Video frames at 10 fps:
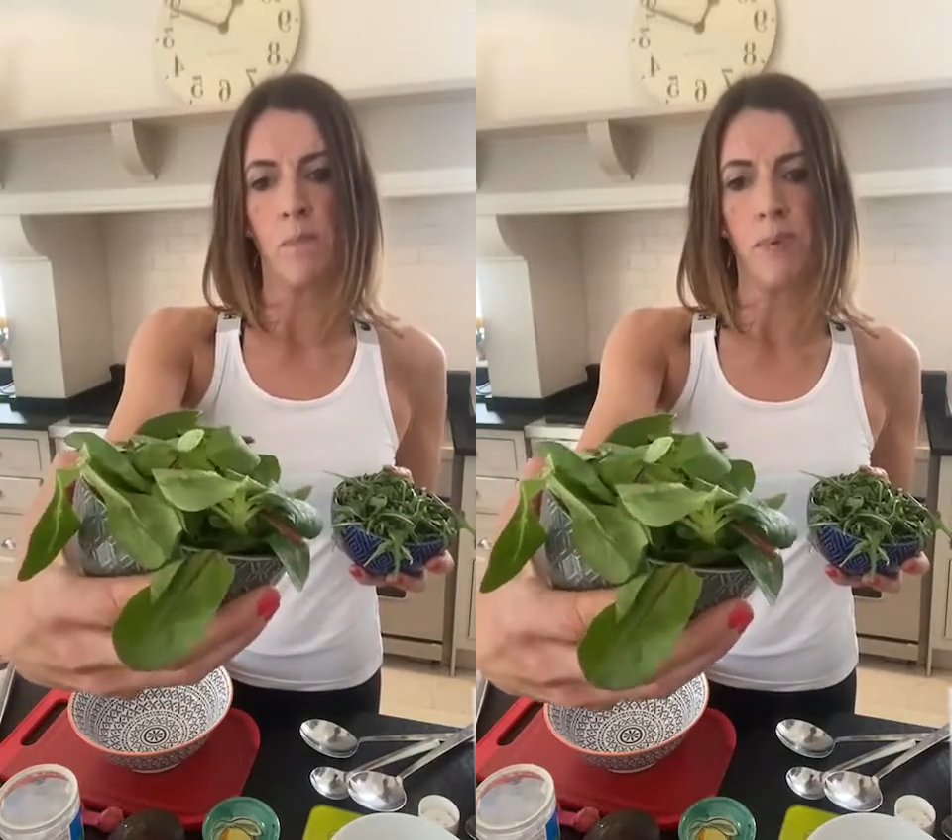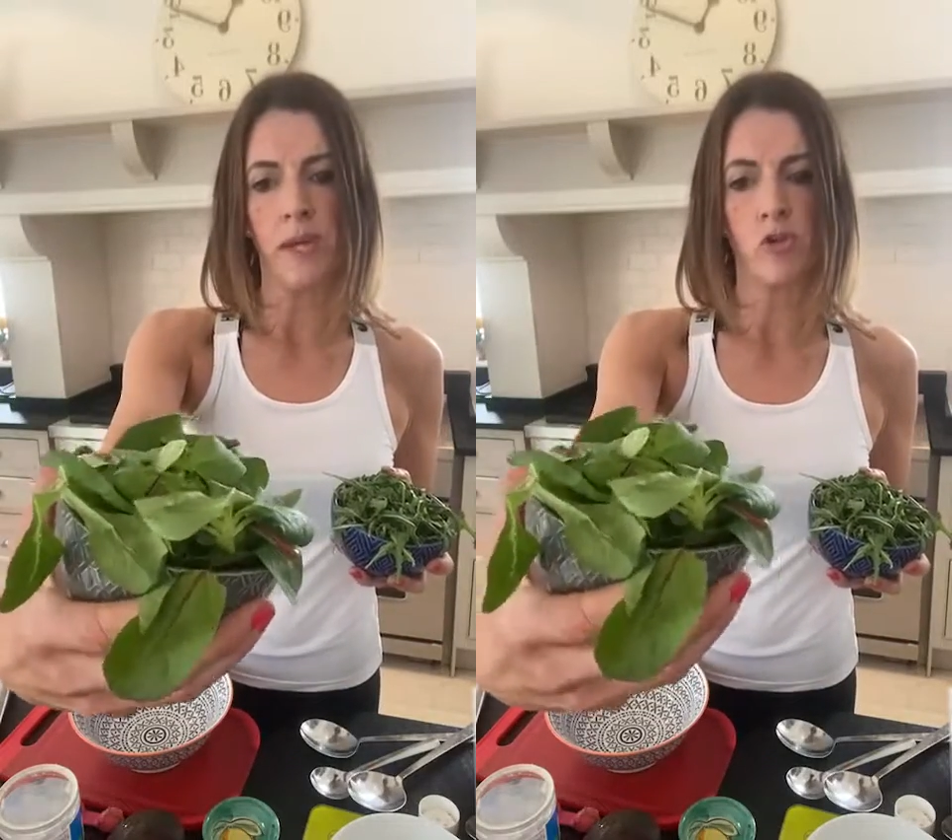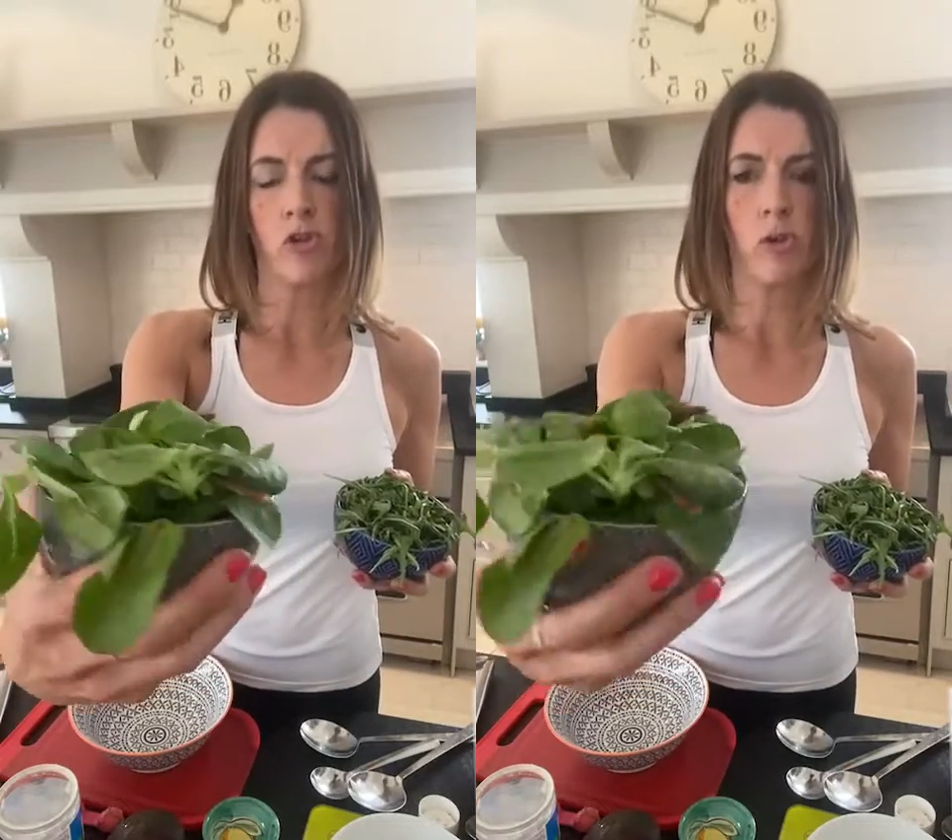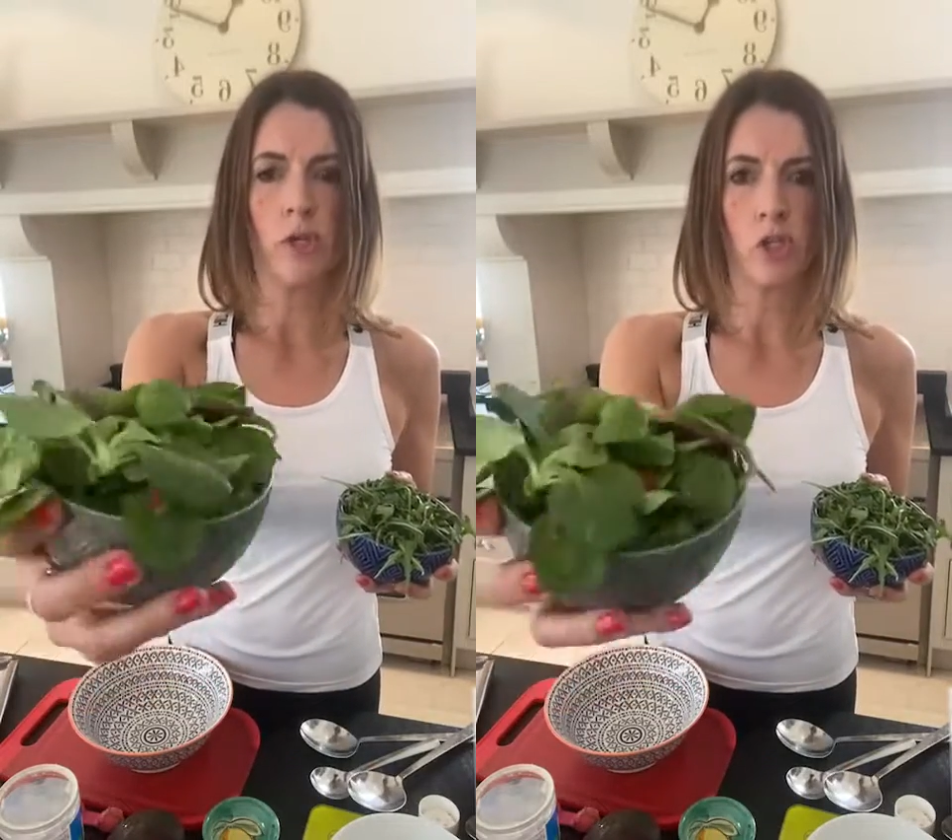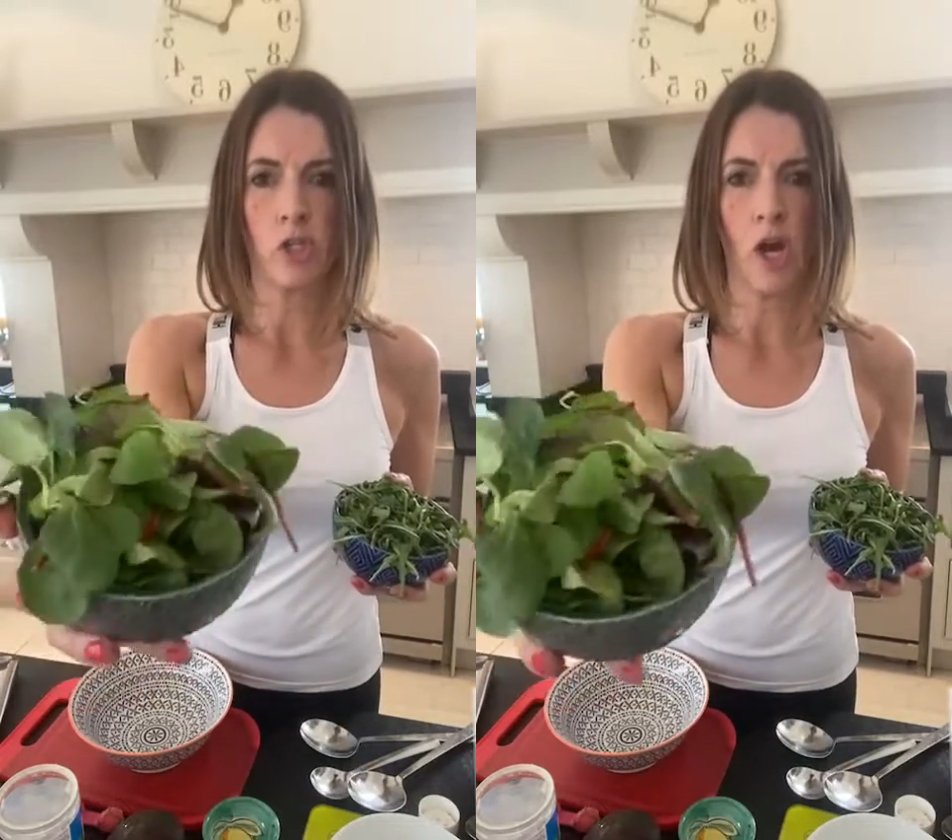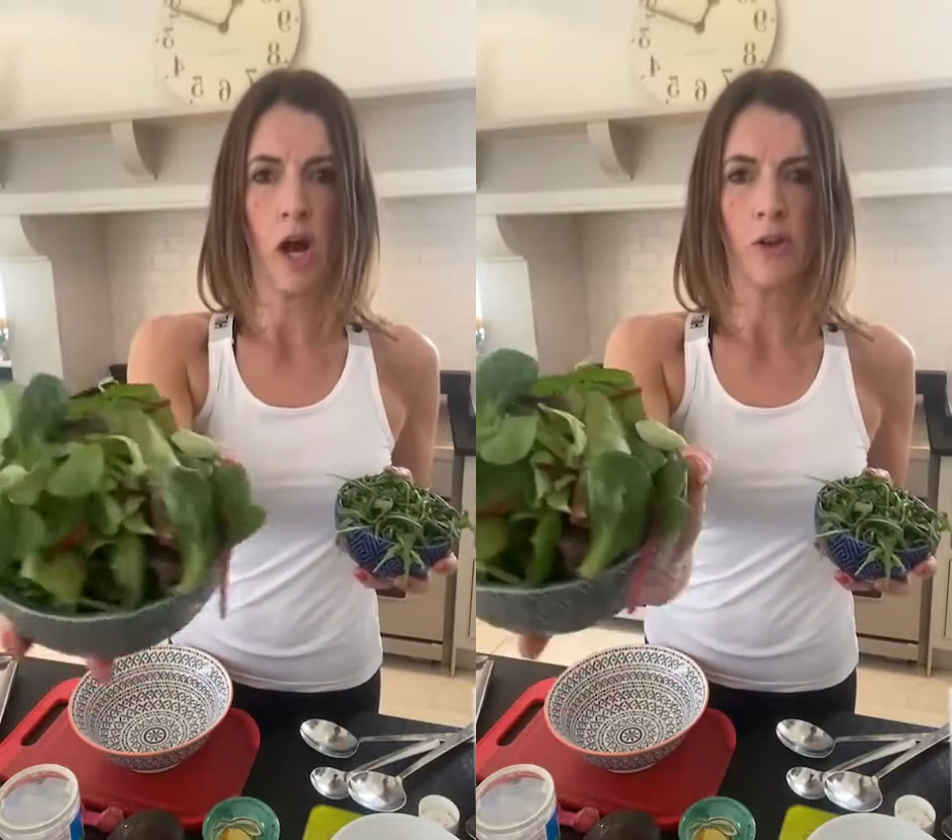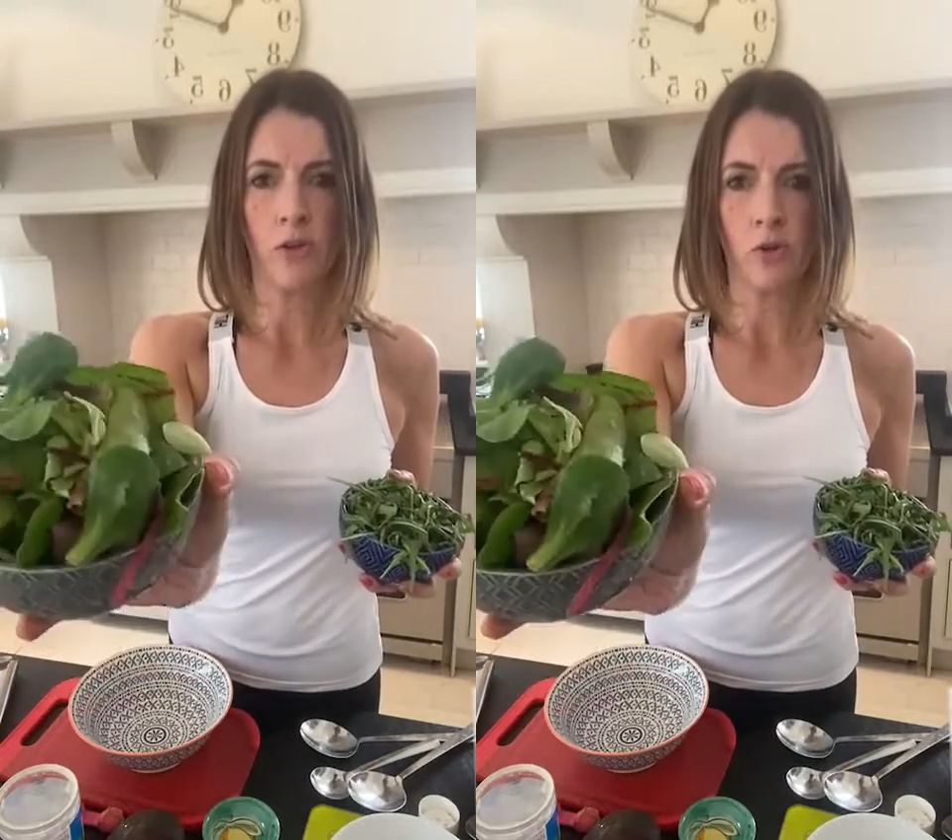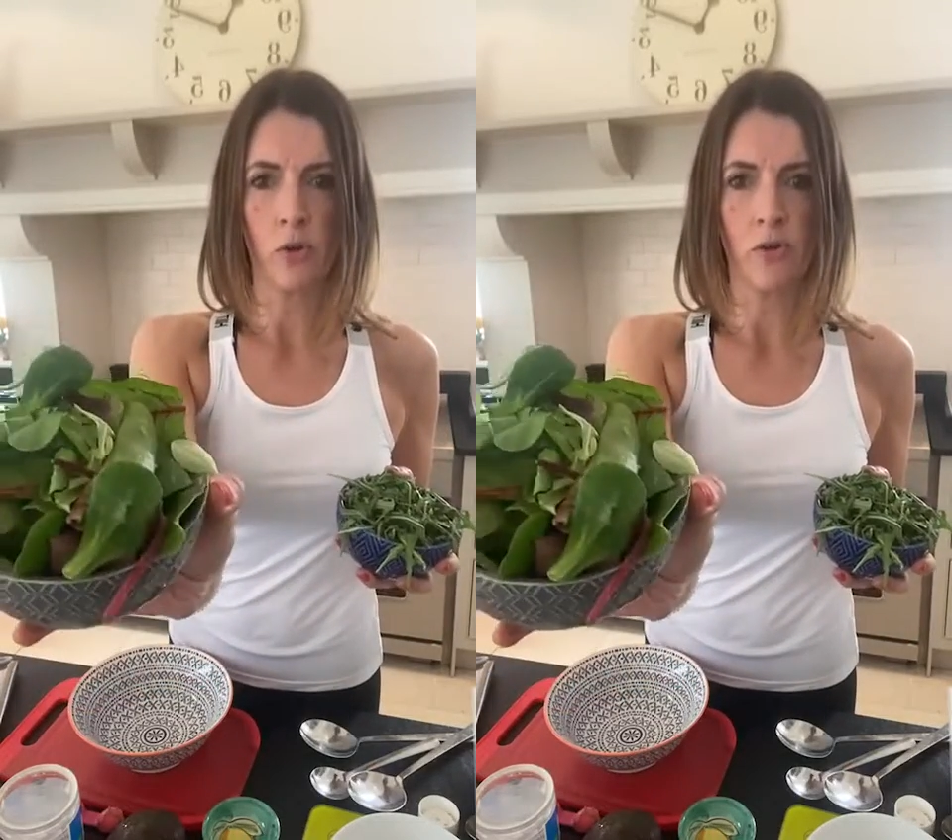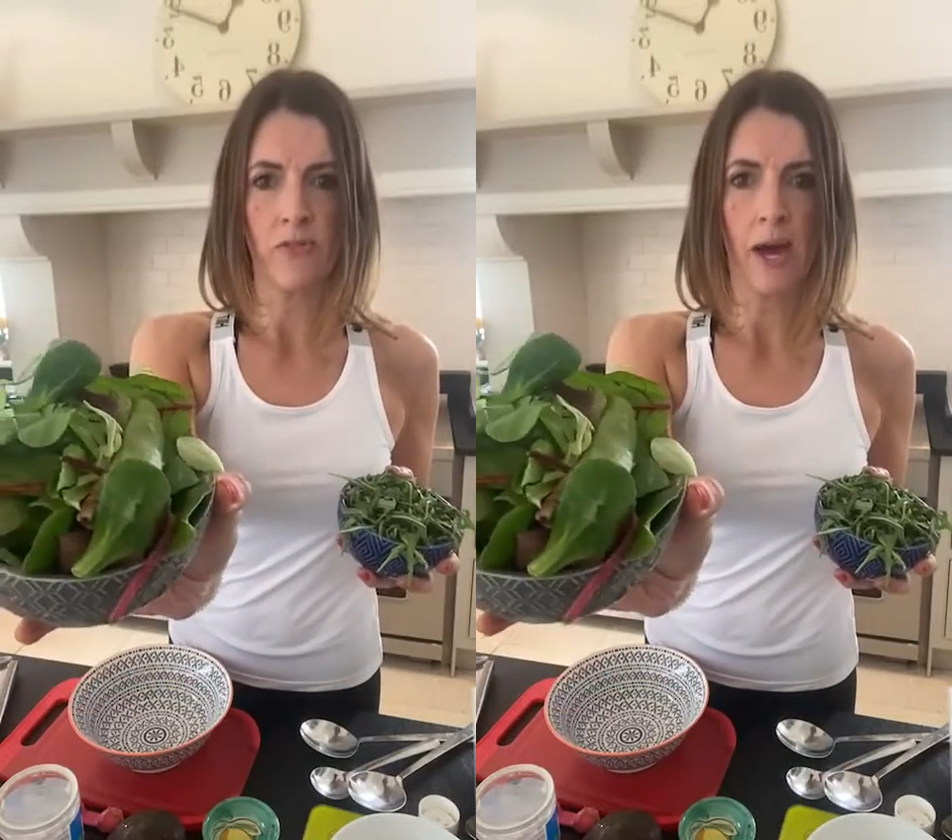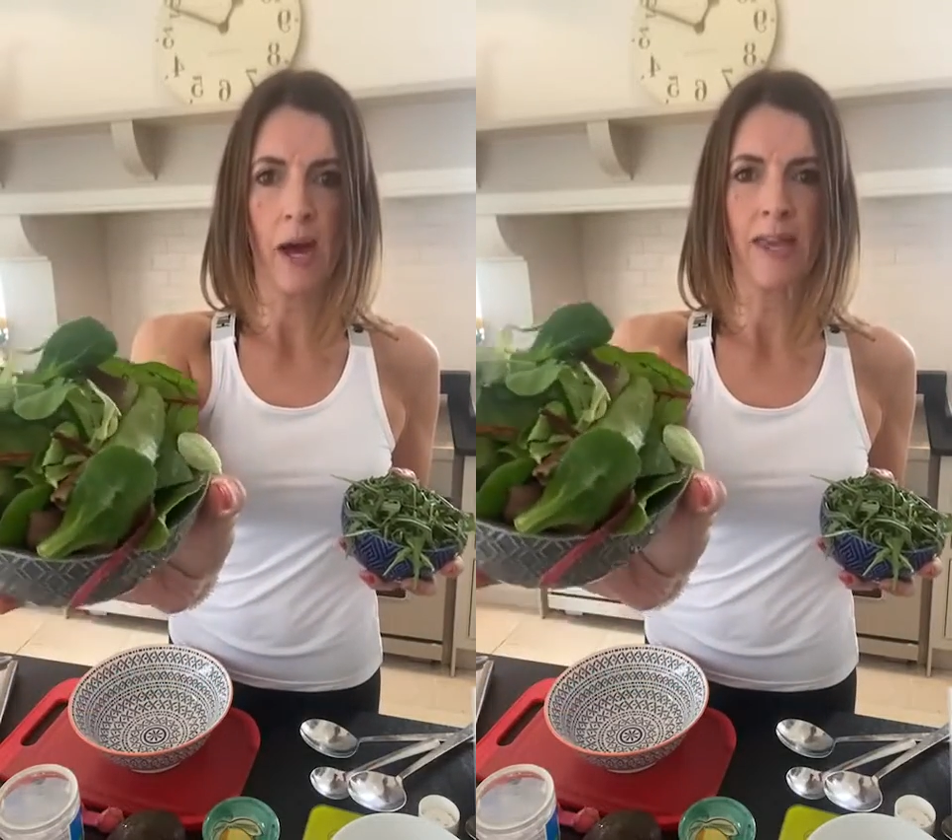beetroot and chard and all of that.